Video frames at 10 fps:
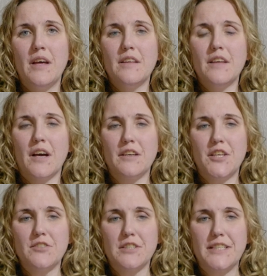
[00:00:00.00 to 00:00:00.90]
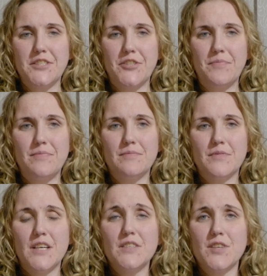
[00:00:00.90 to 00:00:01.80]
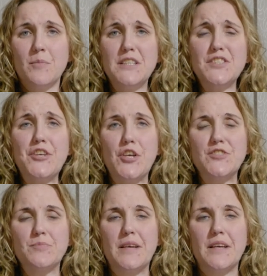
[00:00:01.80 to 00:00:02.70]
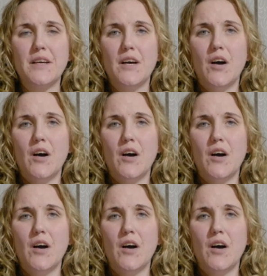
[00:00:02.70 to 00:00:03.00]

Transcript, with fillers: than I usually do. Someone has accused me